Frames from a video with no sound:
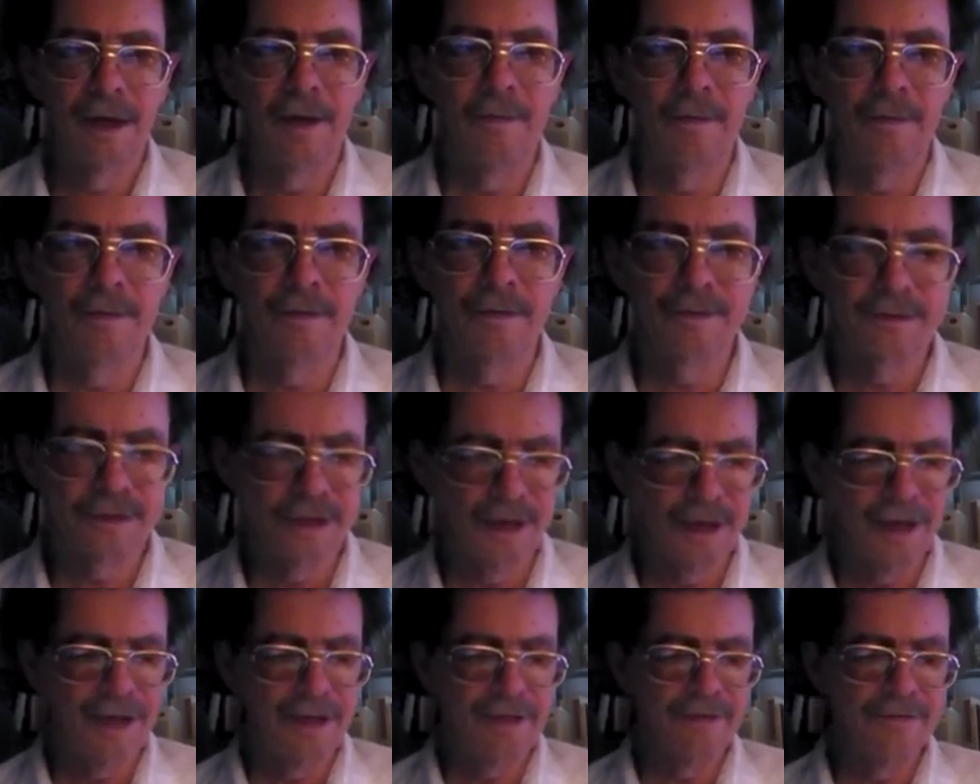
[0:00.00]
able to
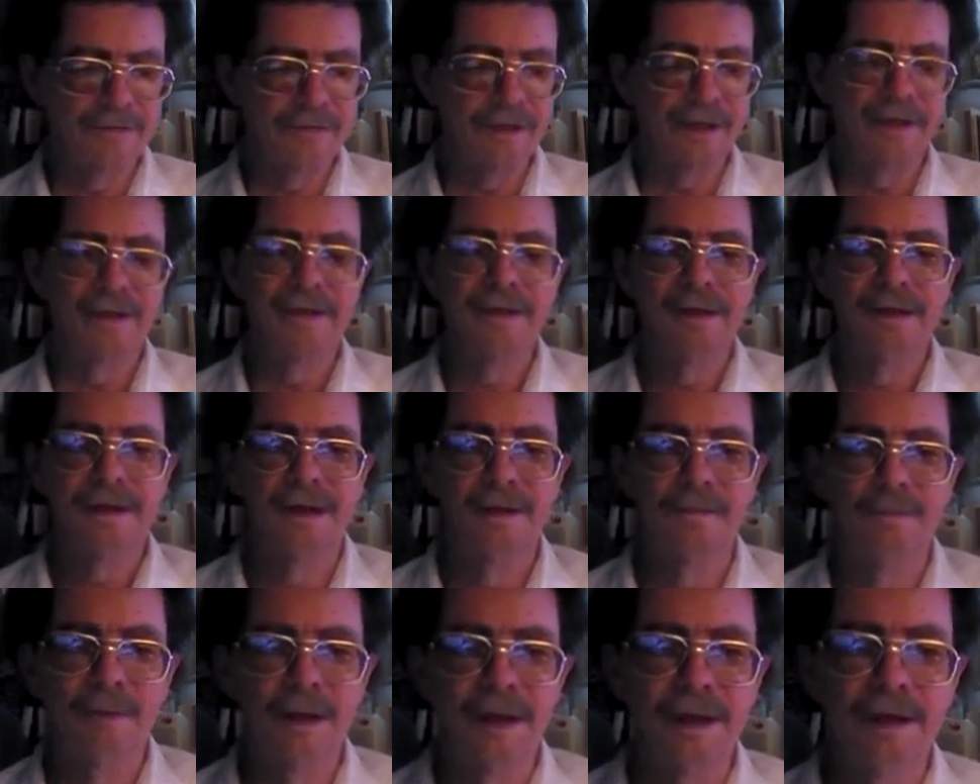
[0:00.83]
change a
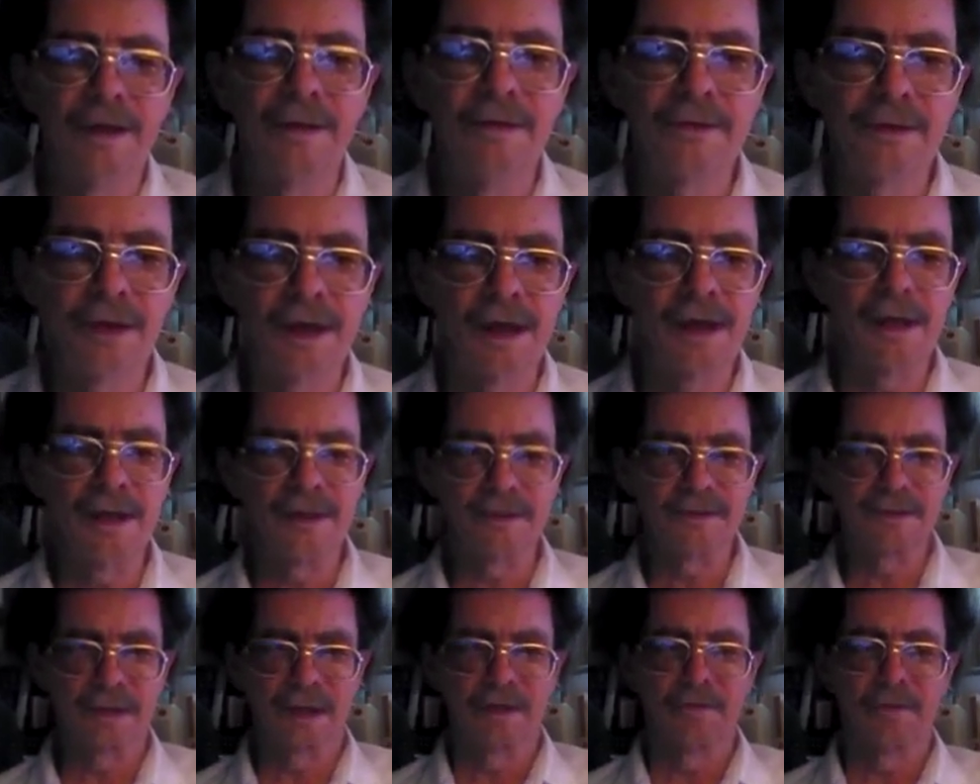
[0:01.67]
million
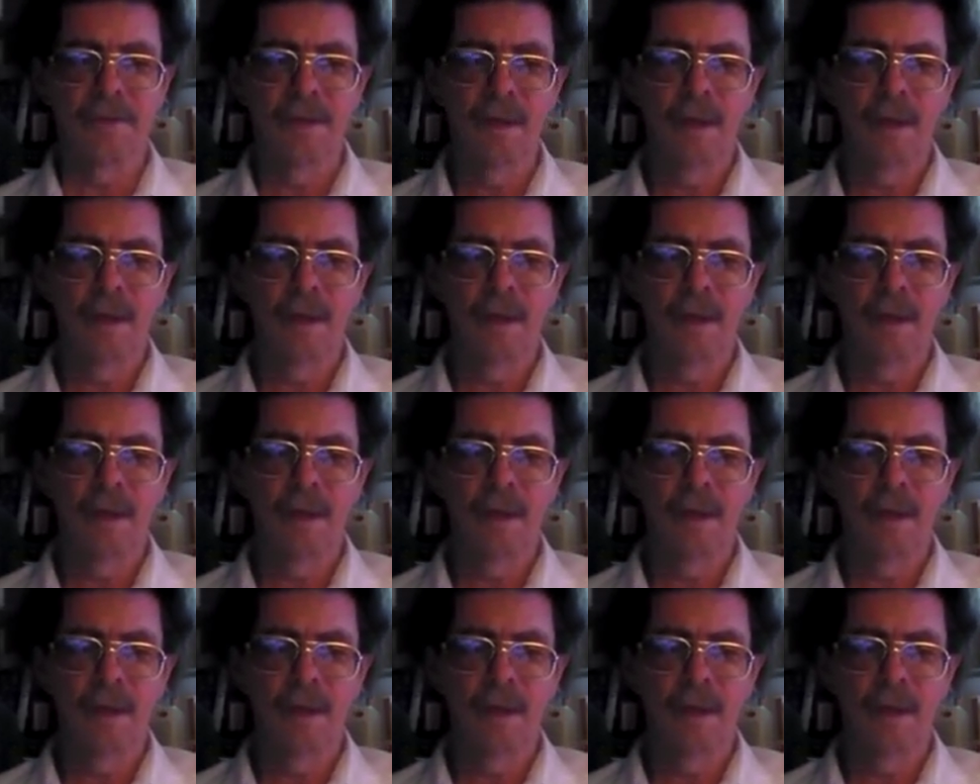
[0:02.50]
things.